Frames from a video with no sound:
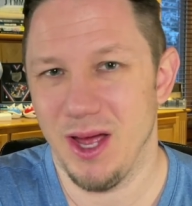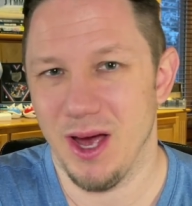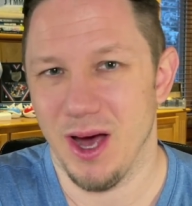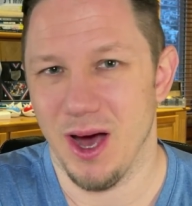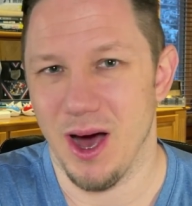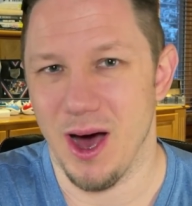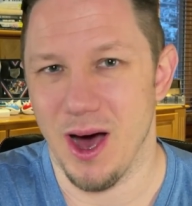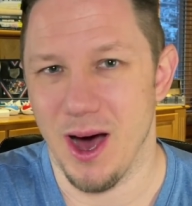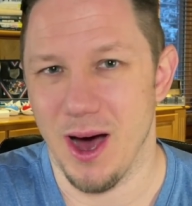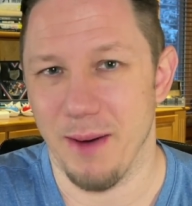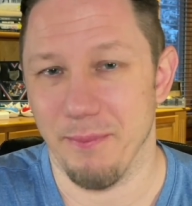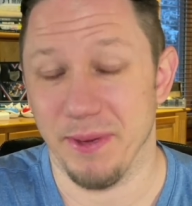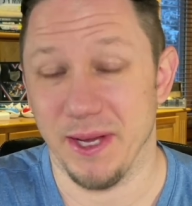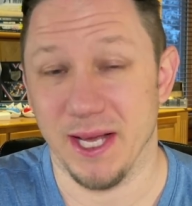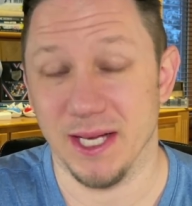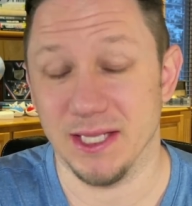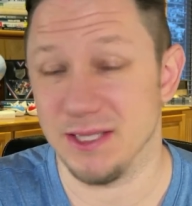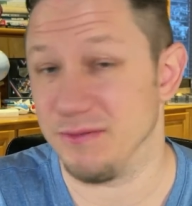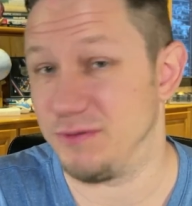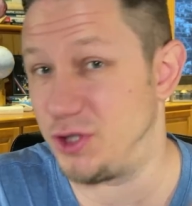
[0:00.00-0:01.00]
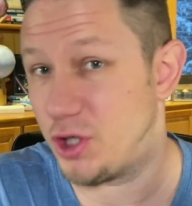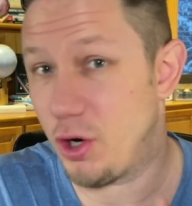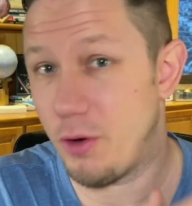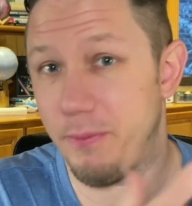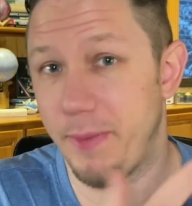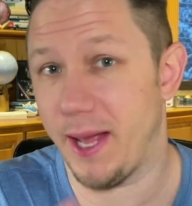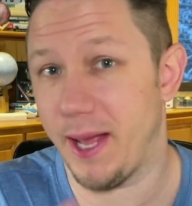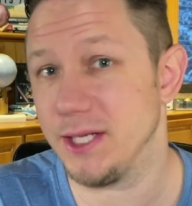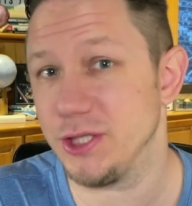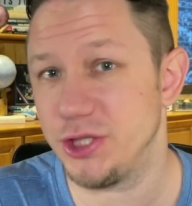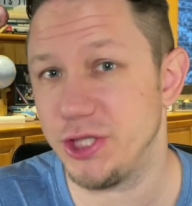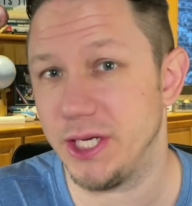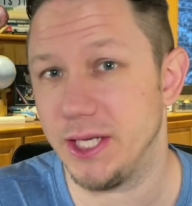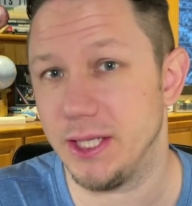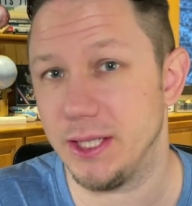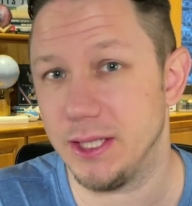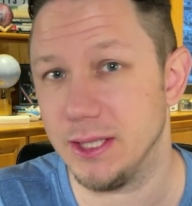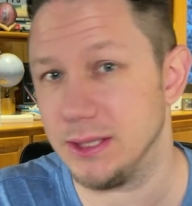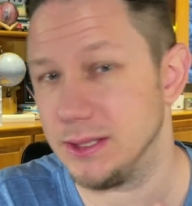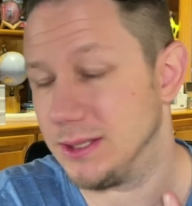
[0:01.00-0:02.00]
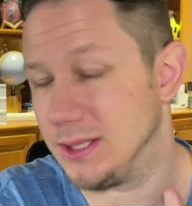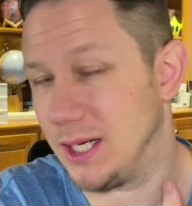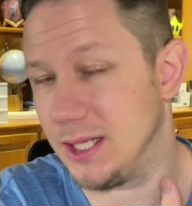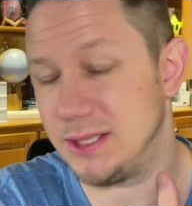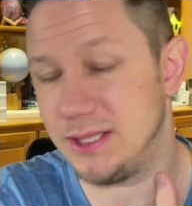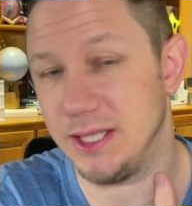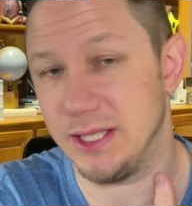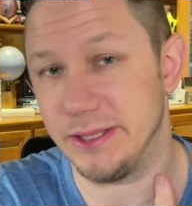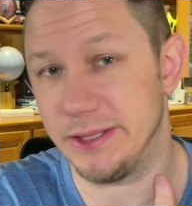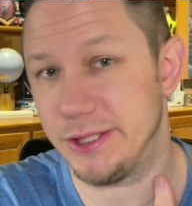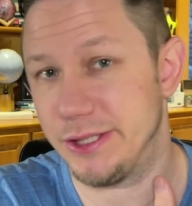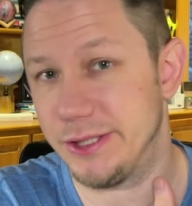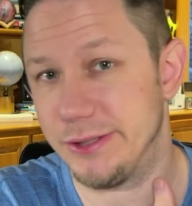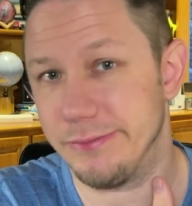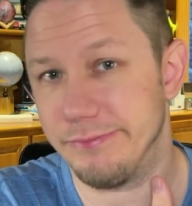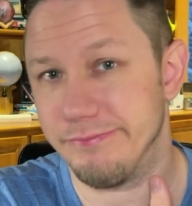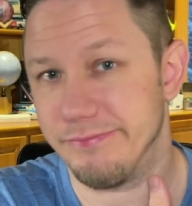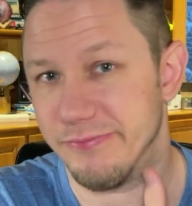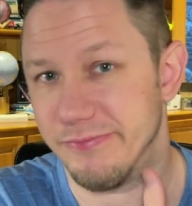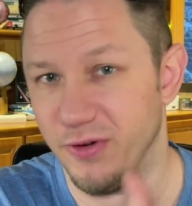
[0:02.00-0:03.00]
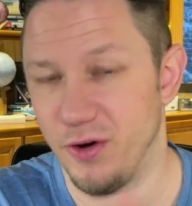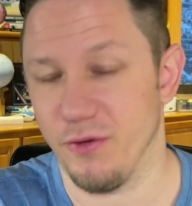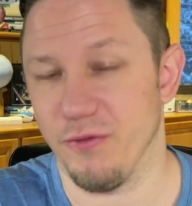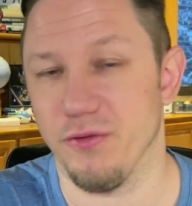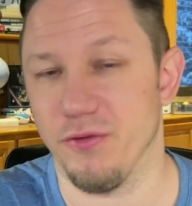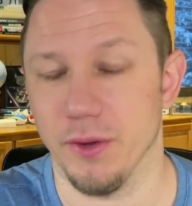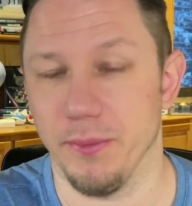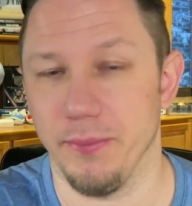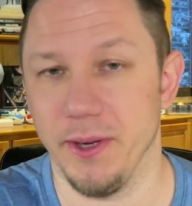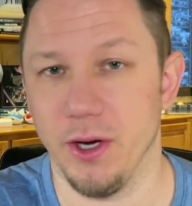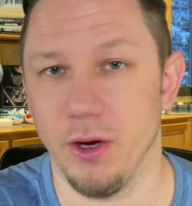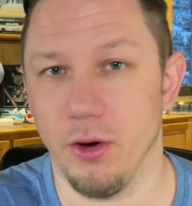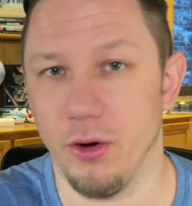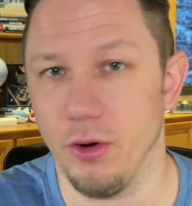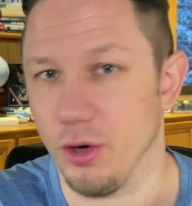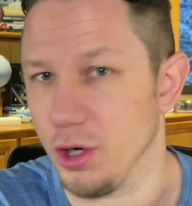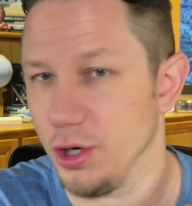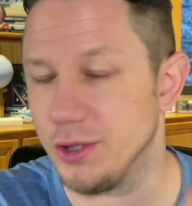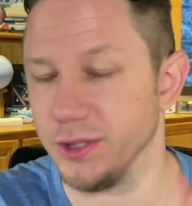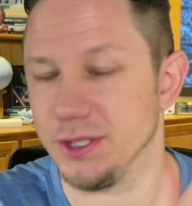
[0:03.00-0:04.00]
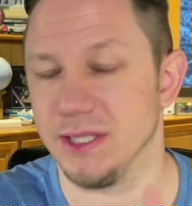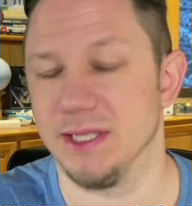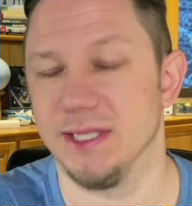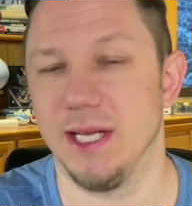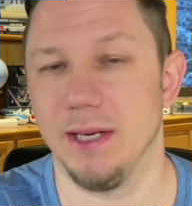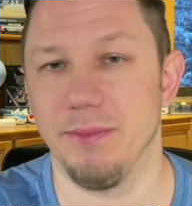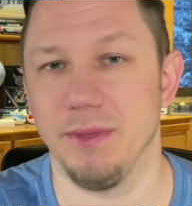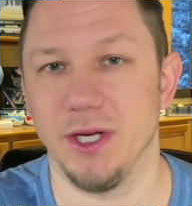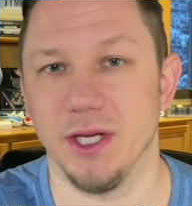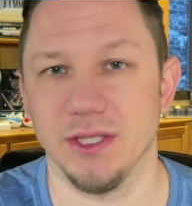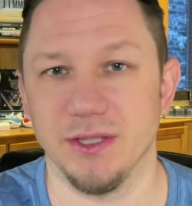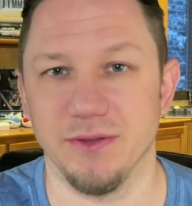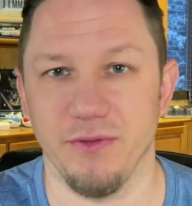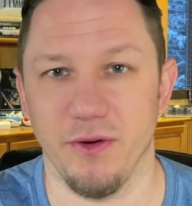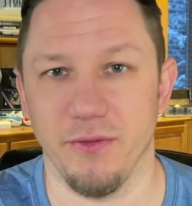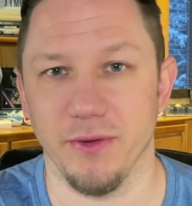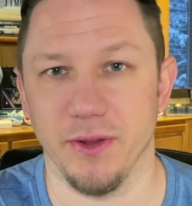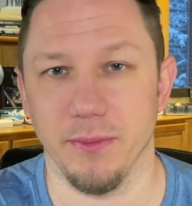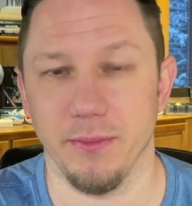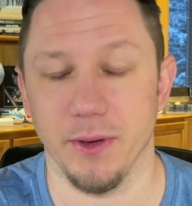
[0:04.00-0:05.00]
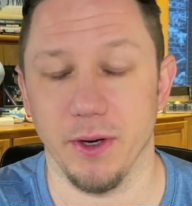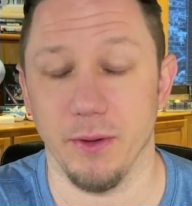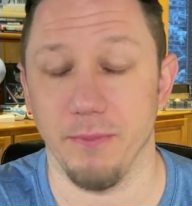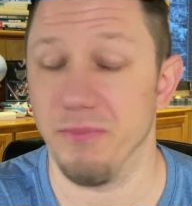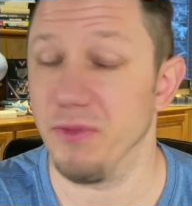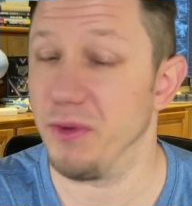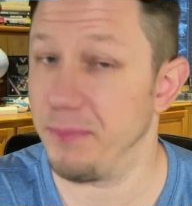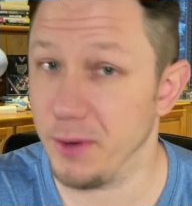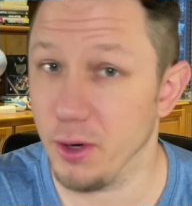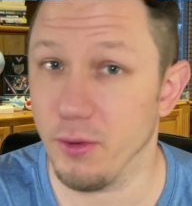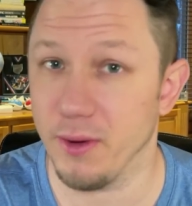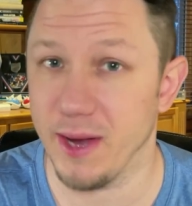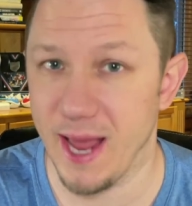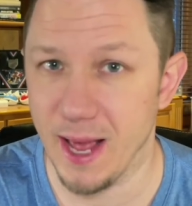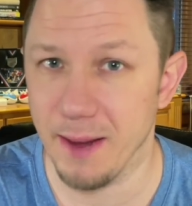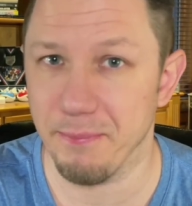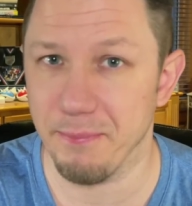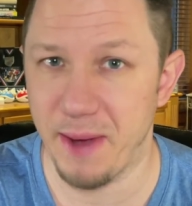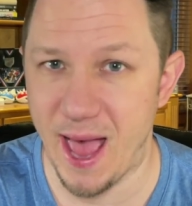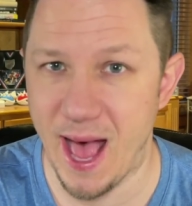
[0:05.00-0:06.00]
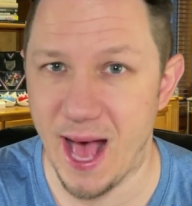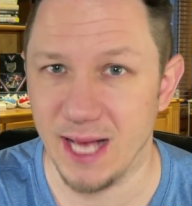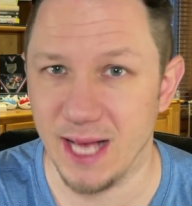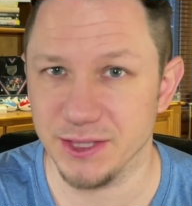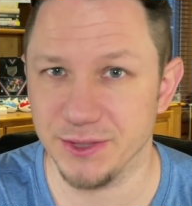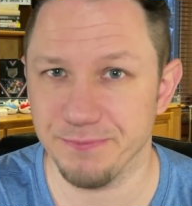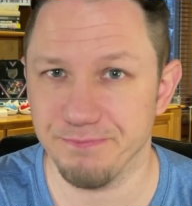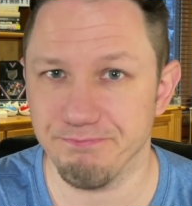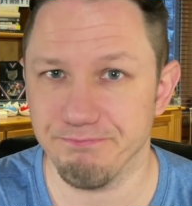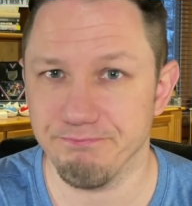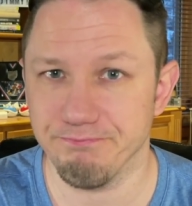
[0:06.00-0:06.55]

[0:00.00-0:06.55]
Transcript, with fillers: because if Joe Manchin doesn't vote for the bill, Kyrsten Sinema doesn't vote for the bill can't pass.